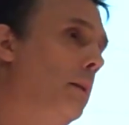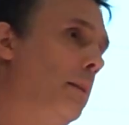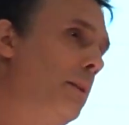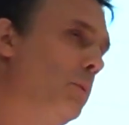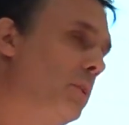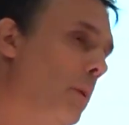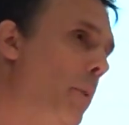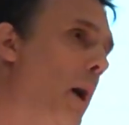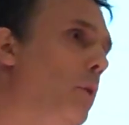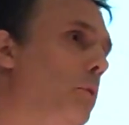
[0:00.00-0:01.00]
This was
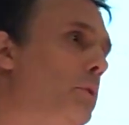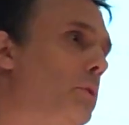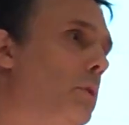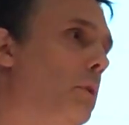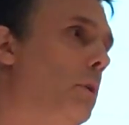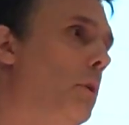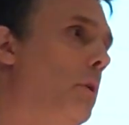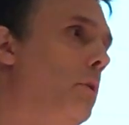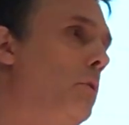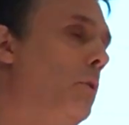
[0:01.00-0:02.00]
supposed
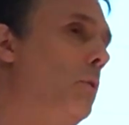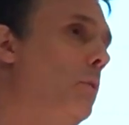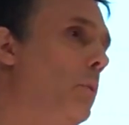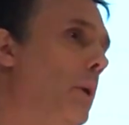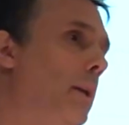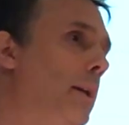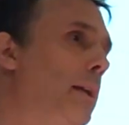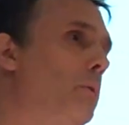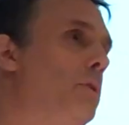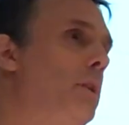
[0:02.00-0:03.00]
to
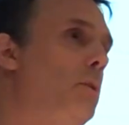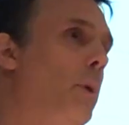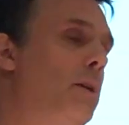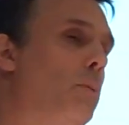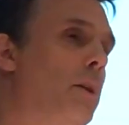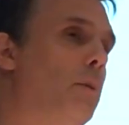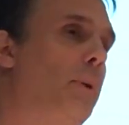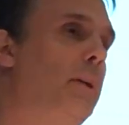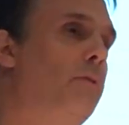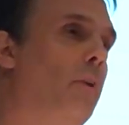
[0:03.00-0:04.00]
lead to a situation where the
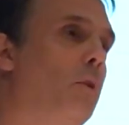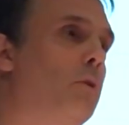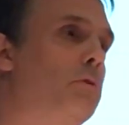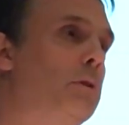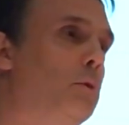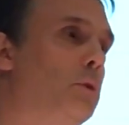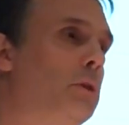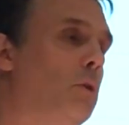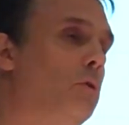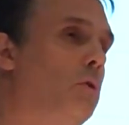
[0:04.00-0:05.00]
police focused
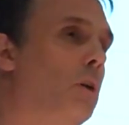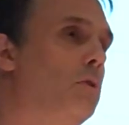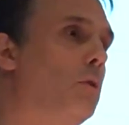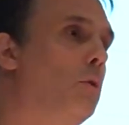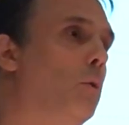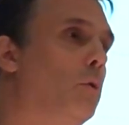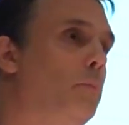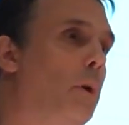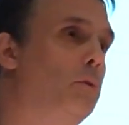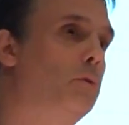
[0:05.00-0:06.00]
resources on drugs that
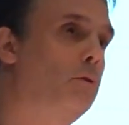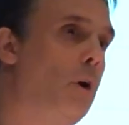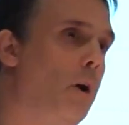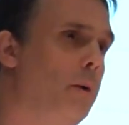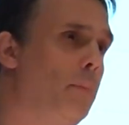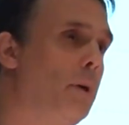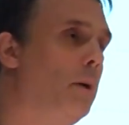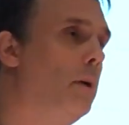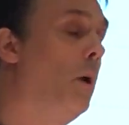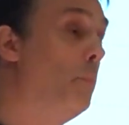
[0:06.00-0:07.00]
cause most crime,
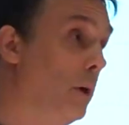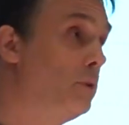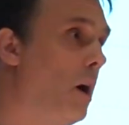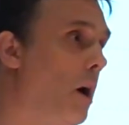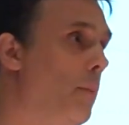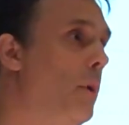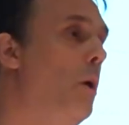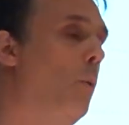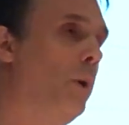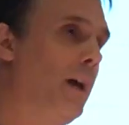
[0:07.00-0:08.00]
or most harm.
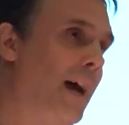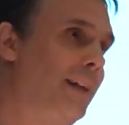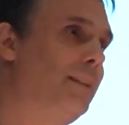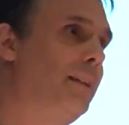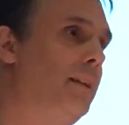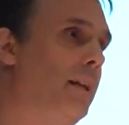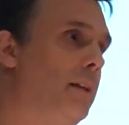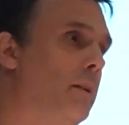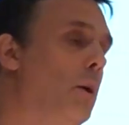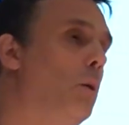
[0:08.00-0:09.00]
What it actually
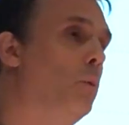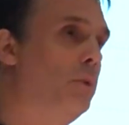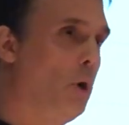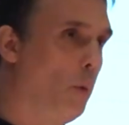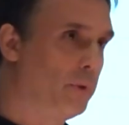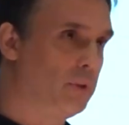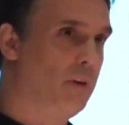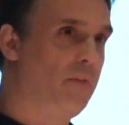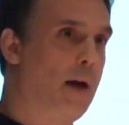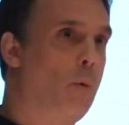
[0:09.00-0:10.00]
did was the
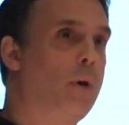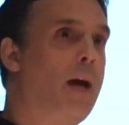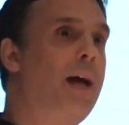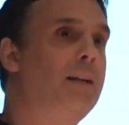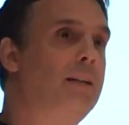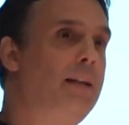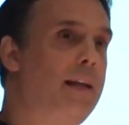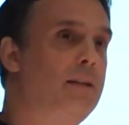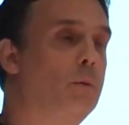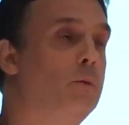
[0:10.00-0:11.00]
opposite of that. What it actually
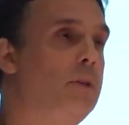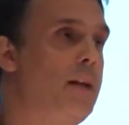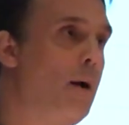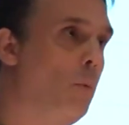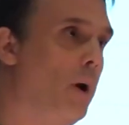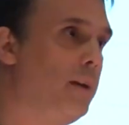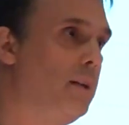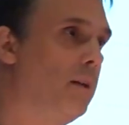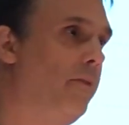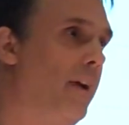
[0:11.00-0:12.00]
led to was a net
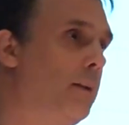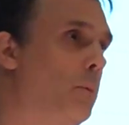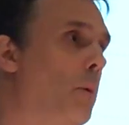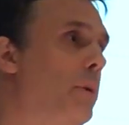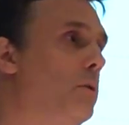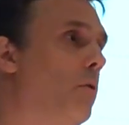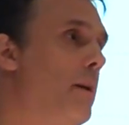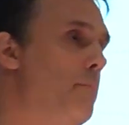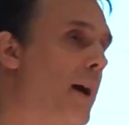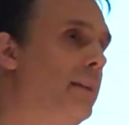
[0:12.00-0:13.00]
widening effect where we saw
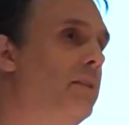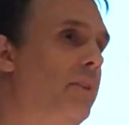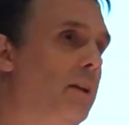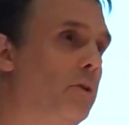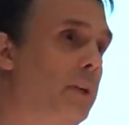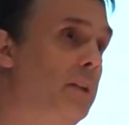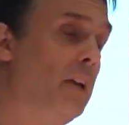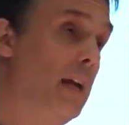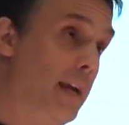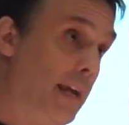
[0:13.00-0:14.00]
a massive
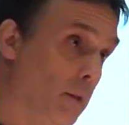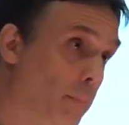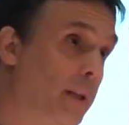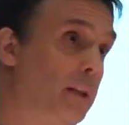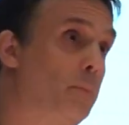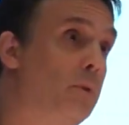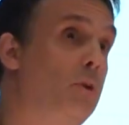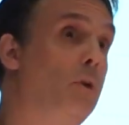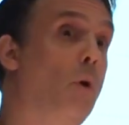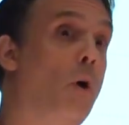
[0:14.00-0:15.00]
increase in the police
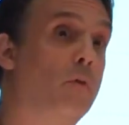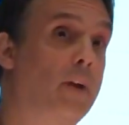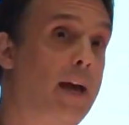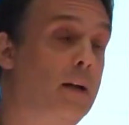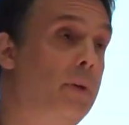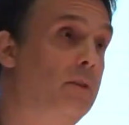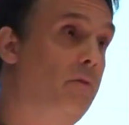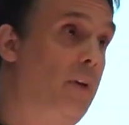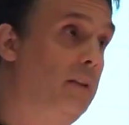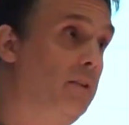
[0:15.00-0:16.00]
pursuit of cannabis
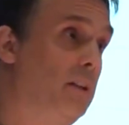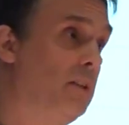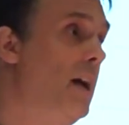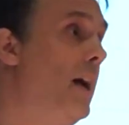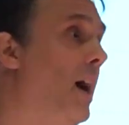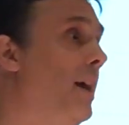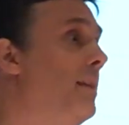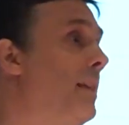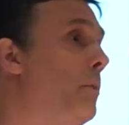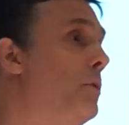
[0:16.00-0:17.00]
offences. I
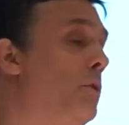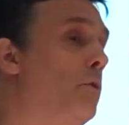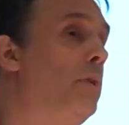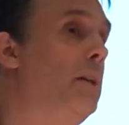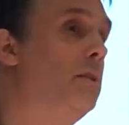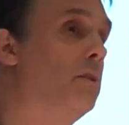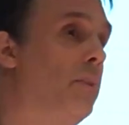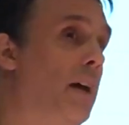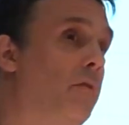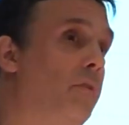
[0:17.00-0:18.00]
think there were two reasons
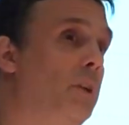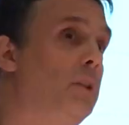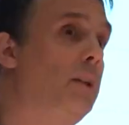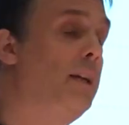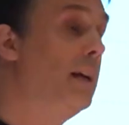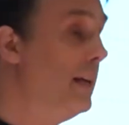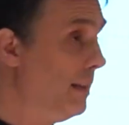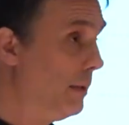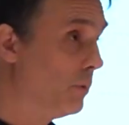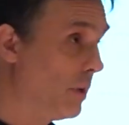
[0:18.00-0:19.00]
for that. Firstly,
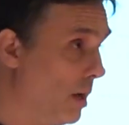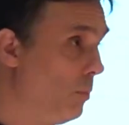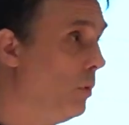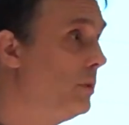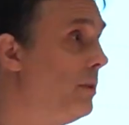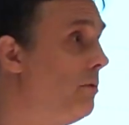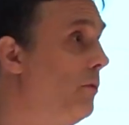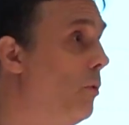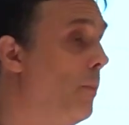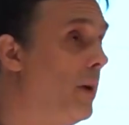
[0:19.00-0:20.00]
this was an unwanted
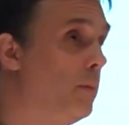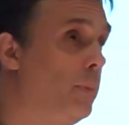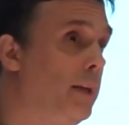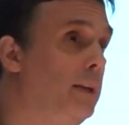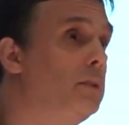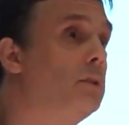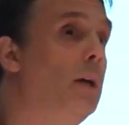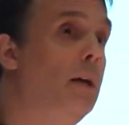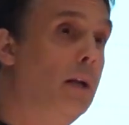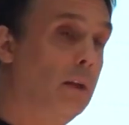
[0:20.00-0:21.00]
reform by the police,
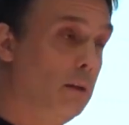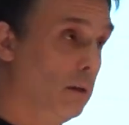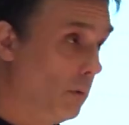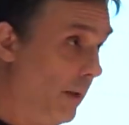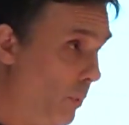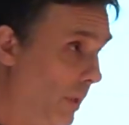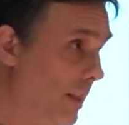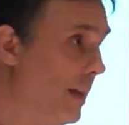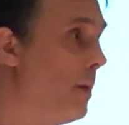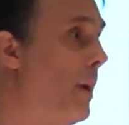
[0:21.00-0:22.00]
that if we
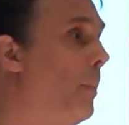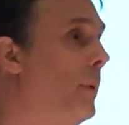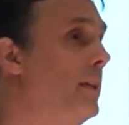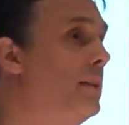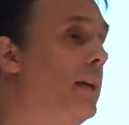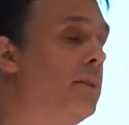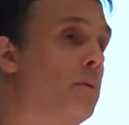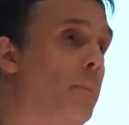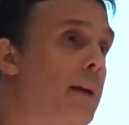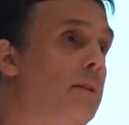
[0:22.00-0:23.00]
think about policing, it's
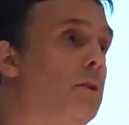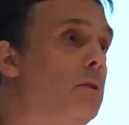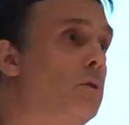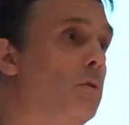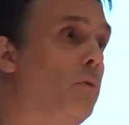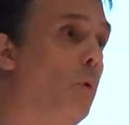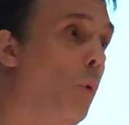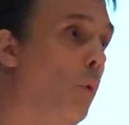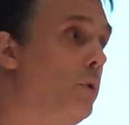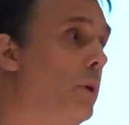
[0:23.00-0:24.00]
the maintenance of
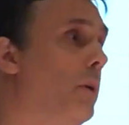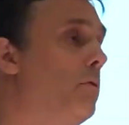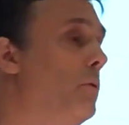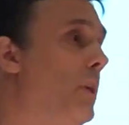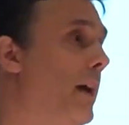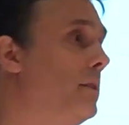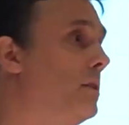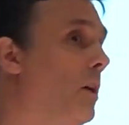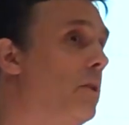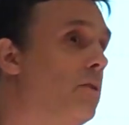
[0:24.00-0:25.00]
order through the
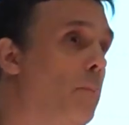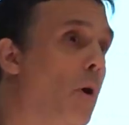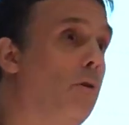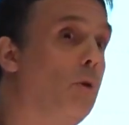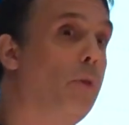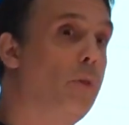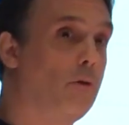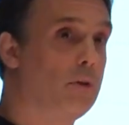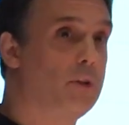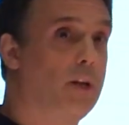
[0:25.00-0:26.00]
exercise of moral
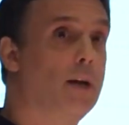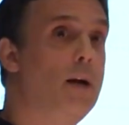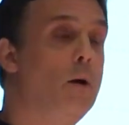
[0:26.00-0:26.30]
authority.